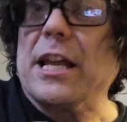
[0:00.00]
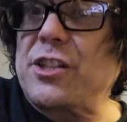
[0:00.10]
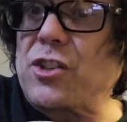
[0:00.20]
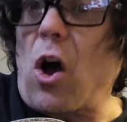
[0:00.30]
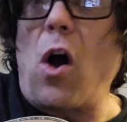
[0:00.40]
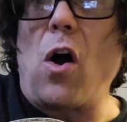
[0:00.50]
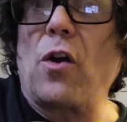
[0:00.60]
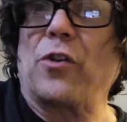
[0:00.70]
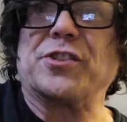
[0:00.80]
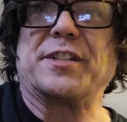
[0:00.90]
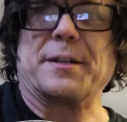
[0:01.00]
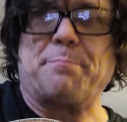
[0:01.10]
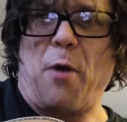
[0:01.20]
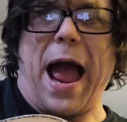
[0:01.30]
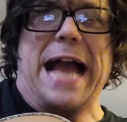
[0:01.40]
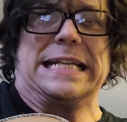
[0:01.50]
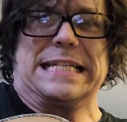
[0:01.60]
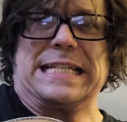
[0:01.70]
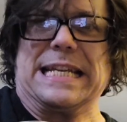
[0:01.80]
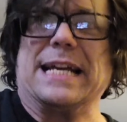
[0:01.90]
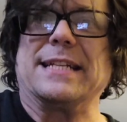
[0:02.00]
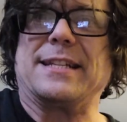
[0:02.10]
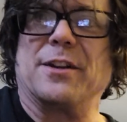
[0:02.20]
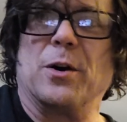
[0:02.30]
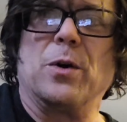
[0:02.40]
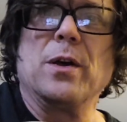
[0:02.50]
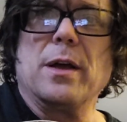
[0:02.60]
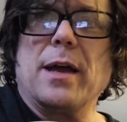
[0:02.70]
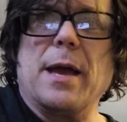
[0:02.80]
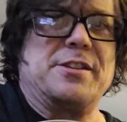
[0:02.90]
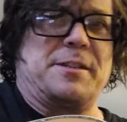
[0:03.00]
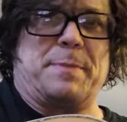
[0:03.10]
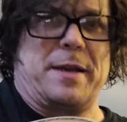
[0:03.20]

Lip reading: a song or just in practicing until it just